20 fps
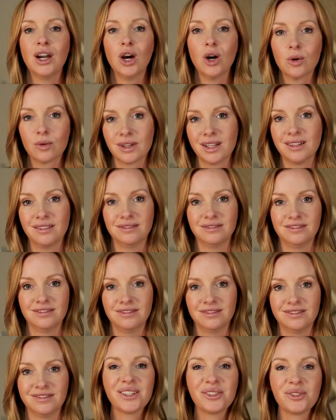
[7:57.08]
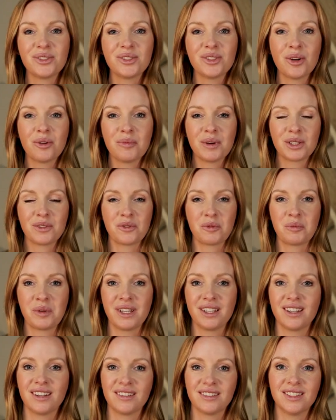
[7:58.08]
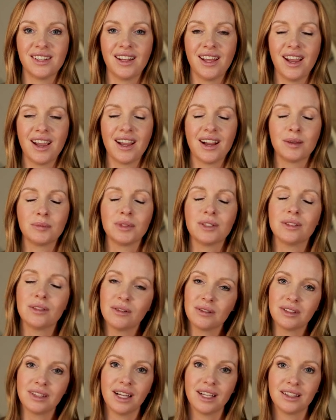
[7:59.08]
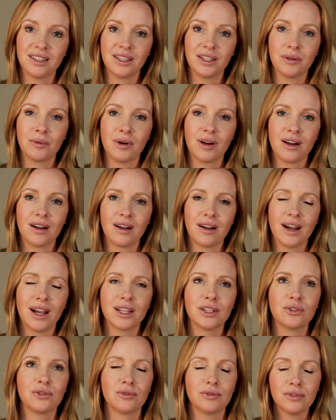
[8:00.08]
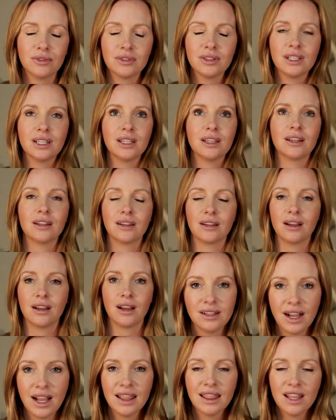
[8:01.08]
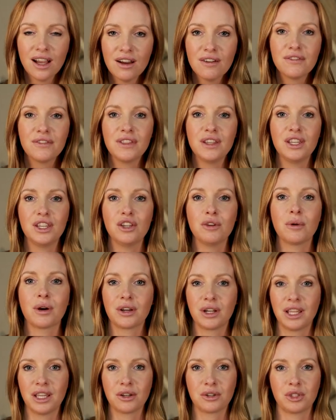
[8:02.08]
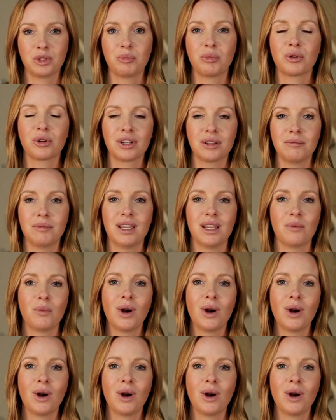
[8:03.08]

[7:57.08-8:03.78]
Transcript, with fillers: Own it. Thank you so much for being here today. I'm so glad that you are. I truly I love that you are here supporting me